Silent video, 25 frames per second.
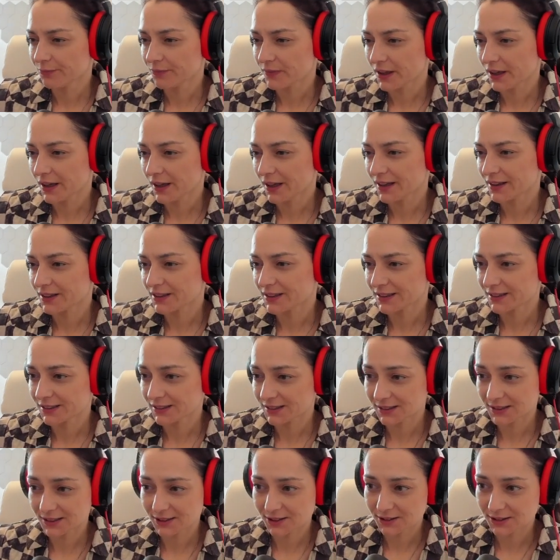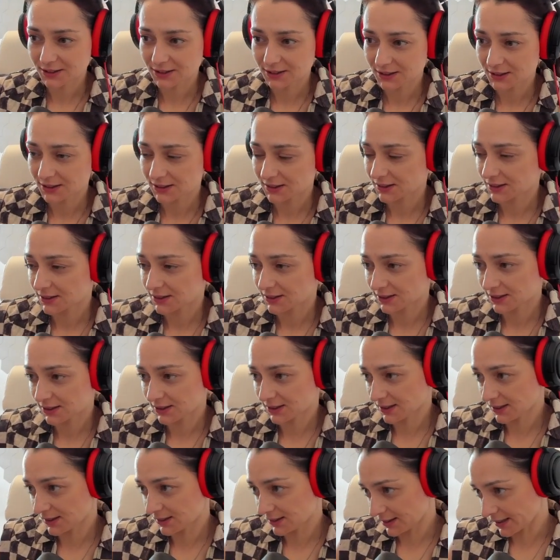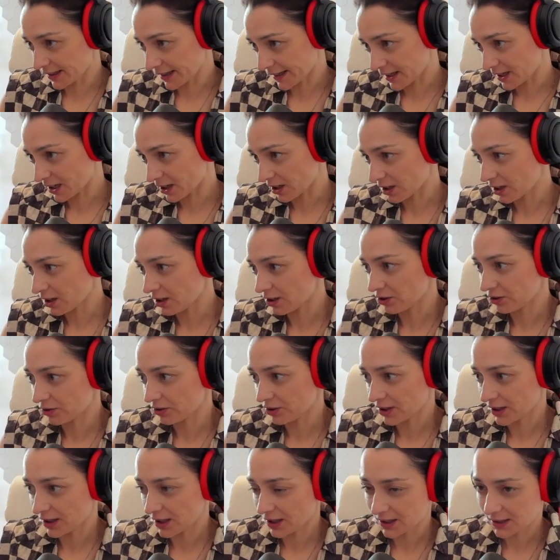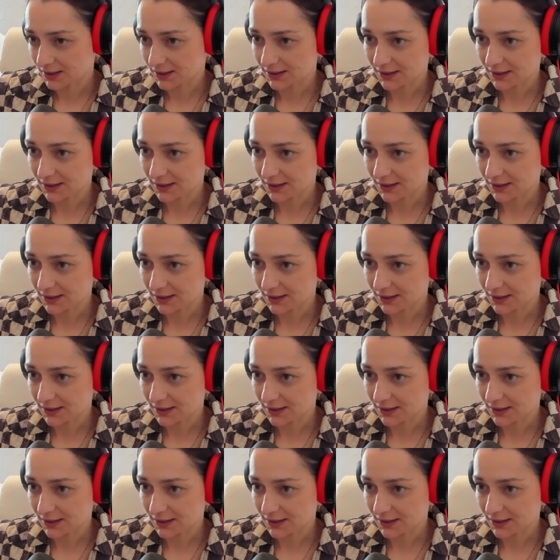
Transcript: and then starts attacking on the king